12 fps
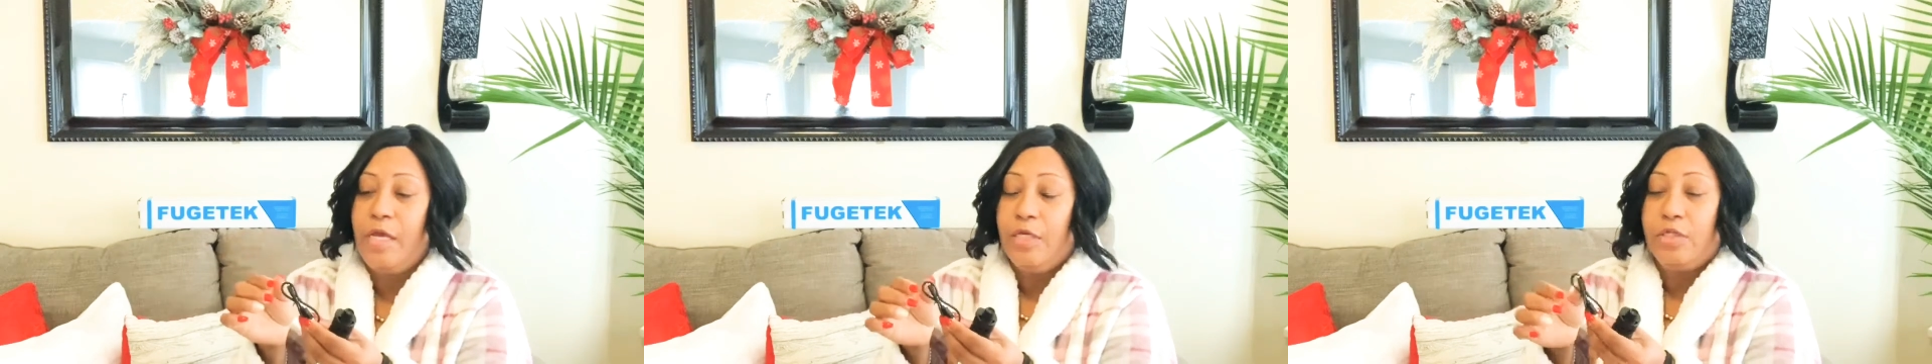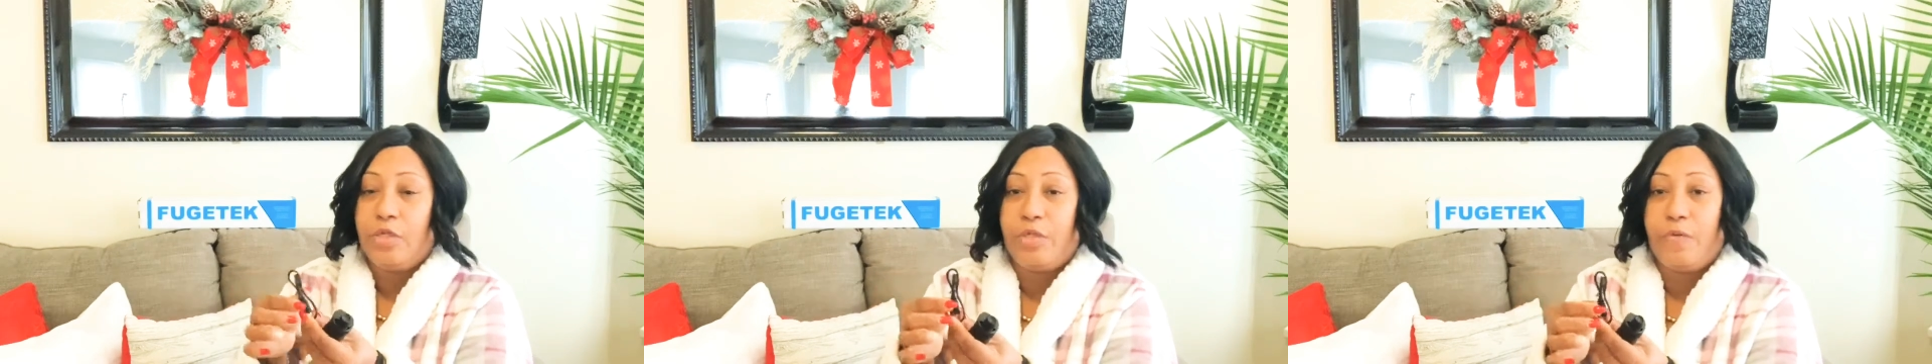
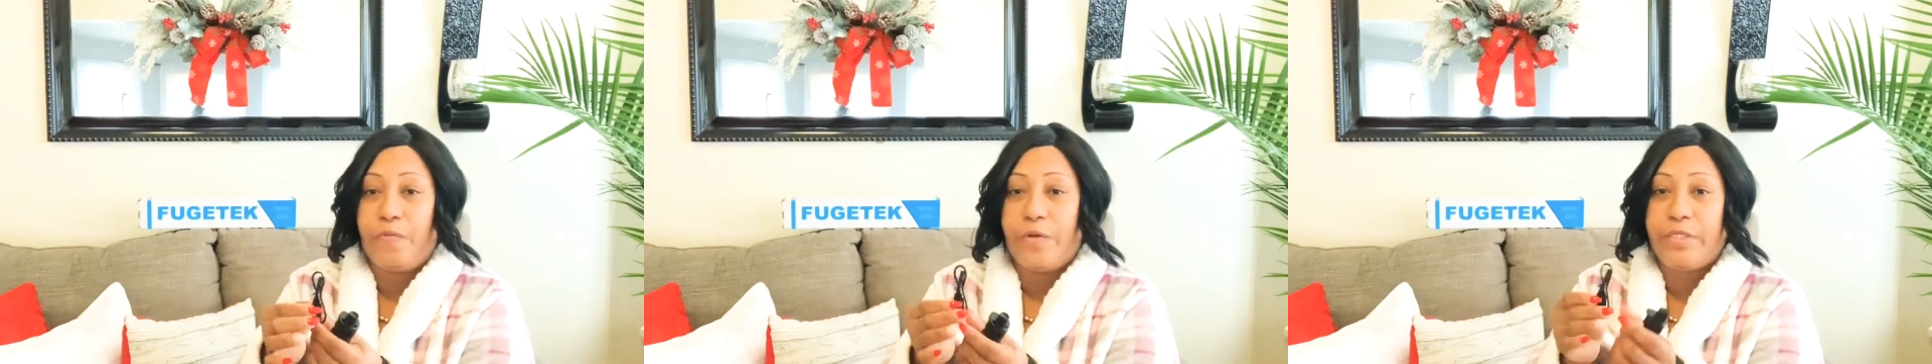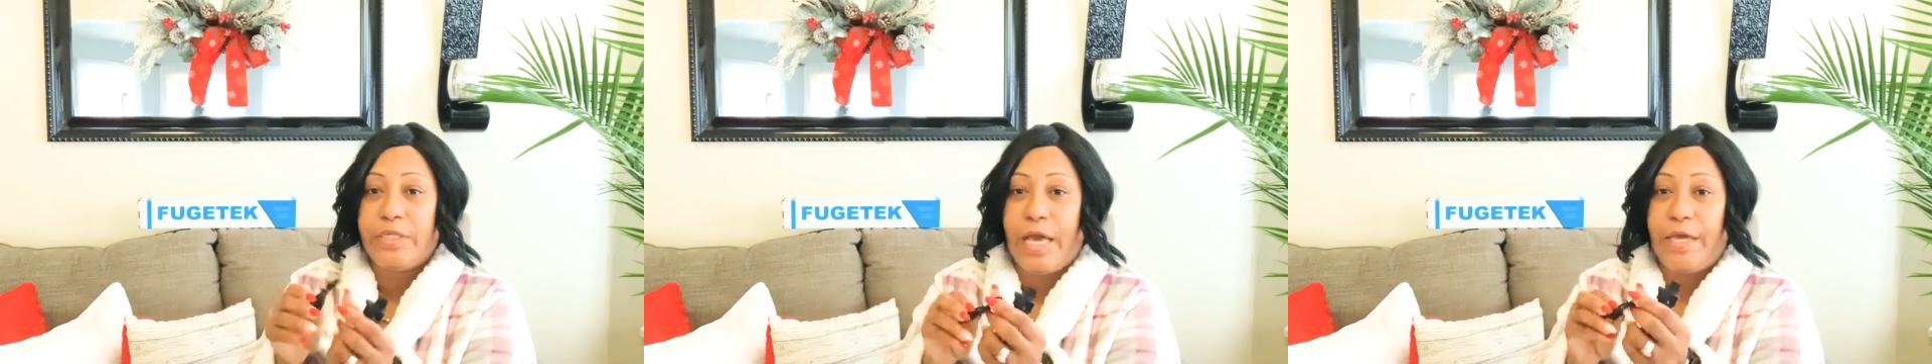So the
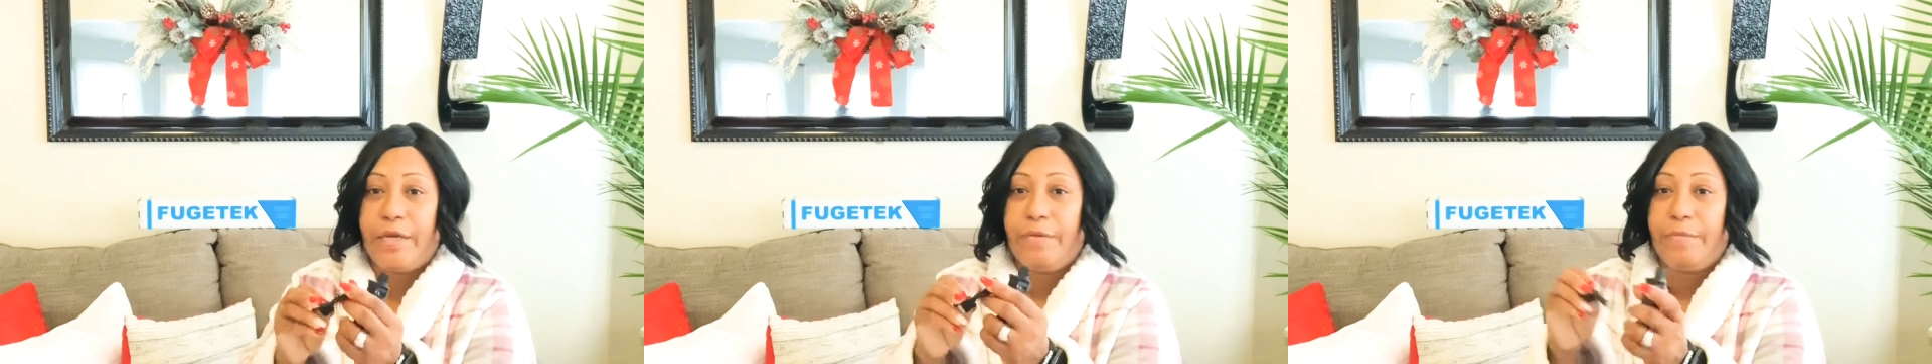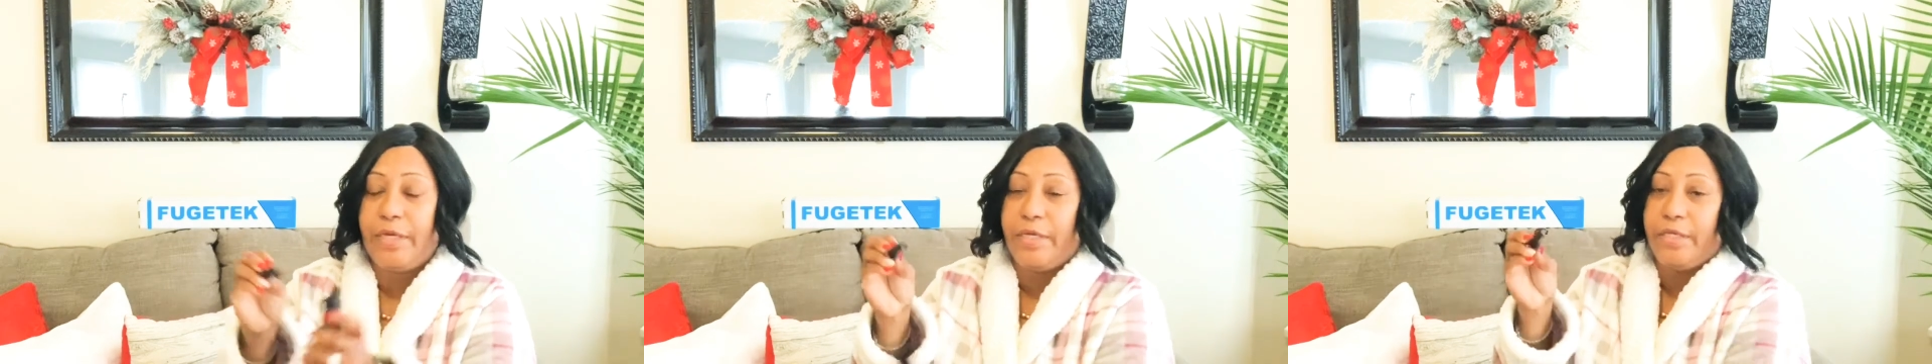first
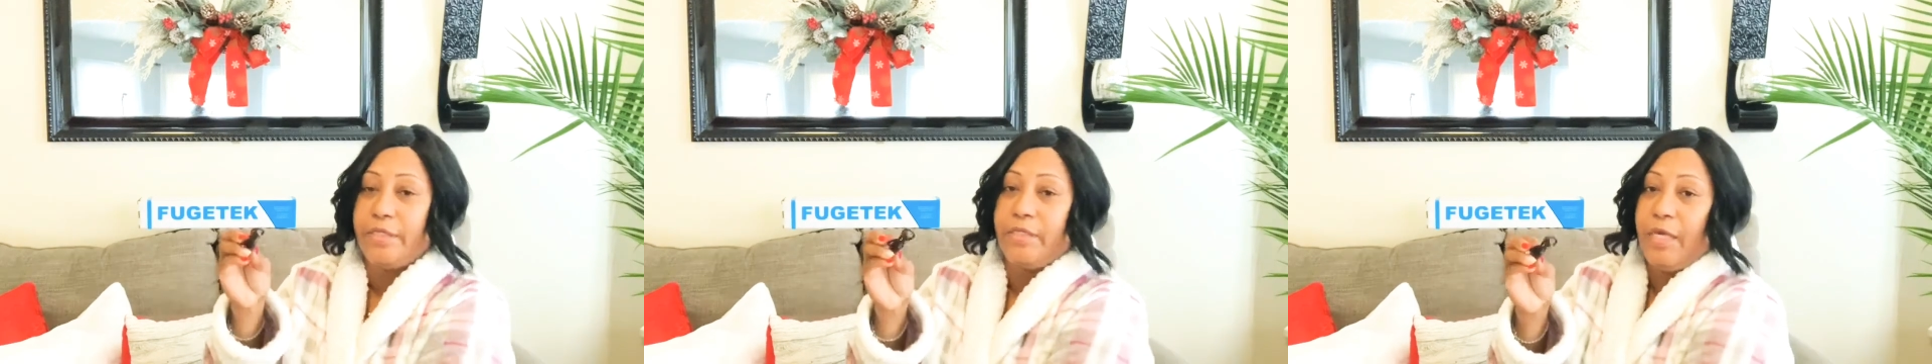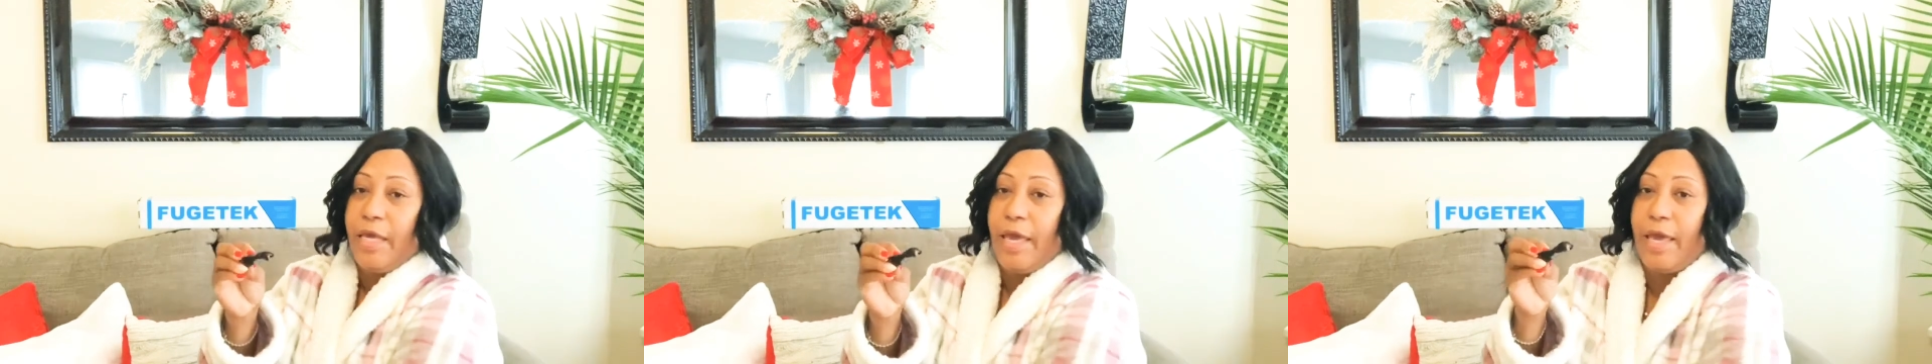item is
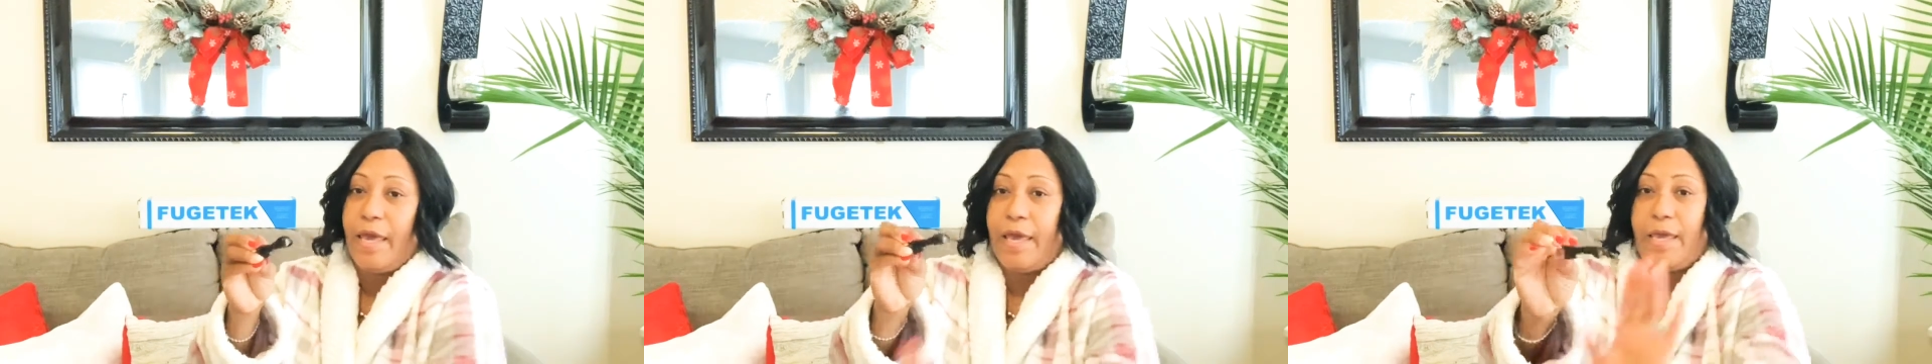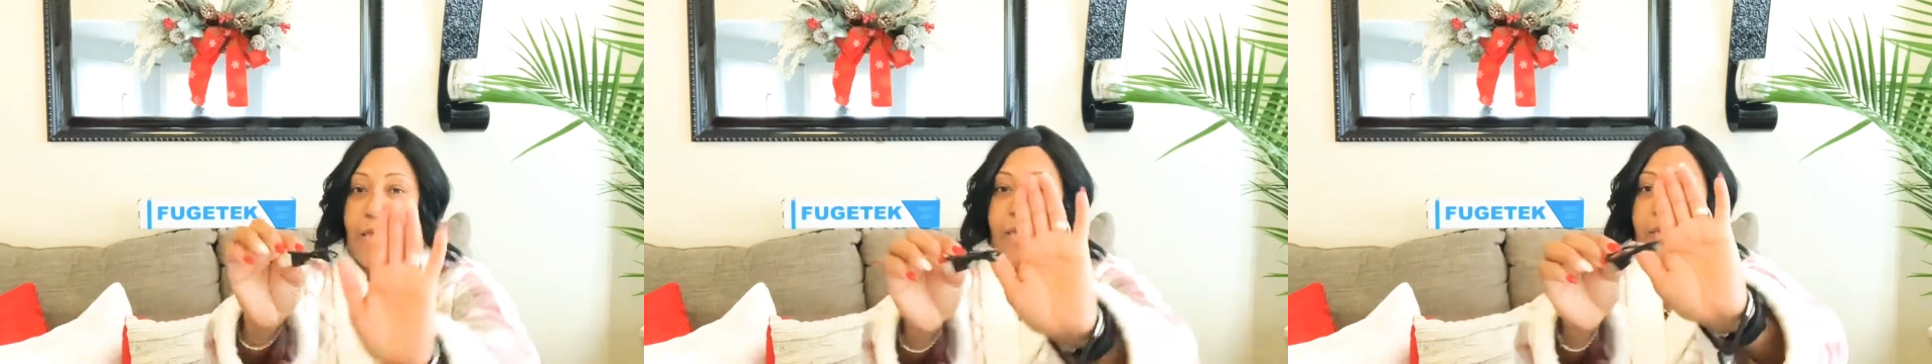
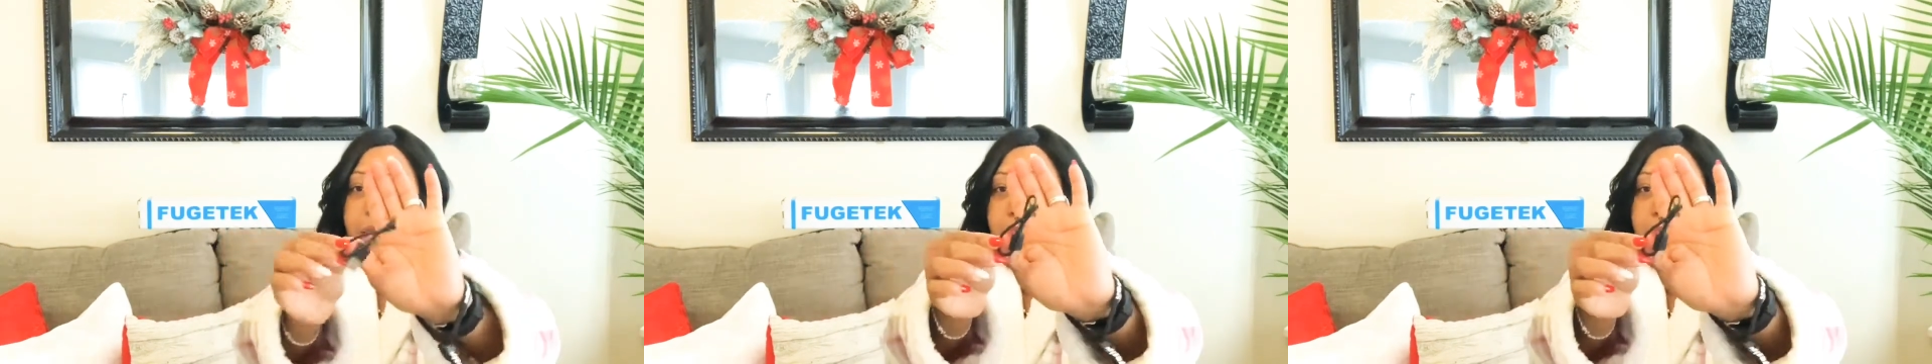a